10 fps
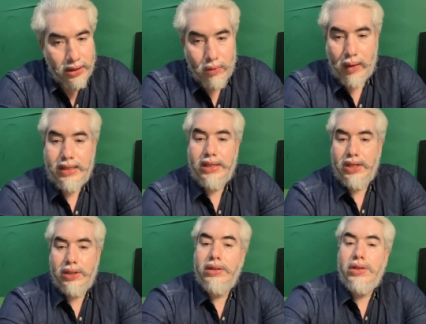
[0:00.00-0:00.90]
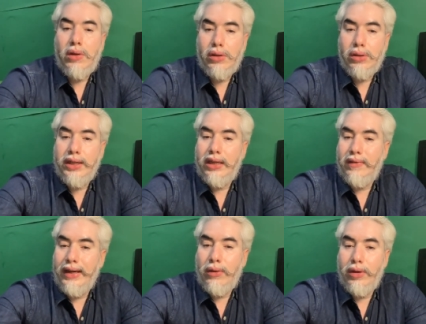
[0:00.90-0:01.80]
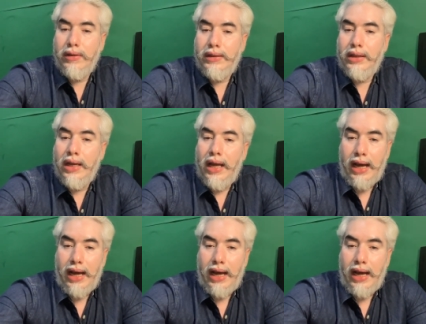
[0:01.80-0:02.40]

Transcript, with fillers: just one session is also enough i don't even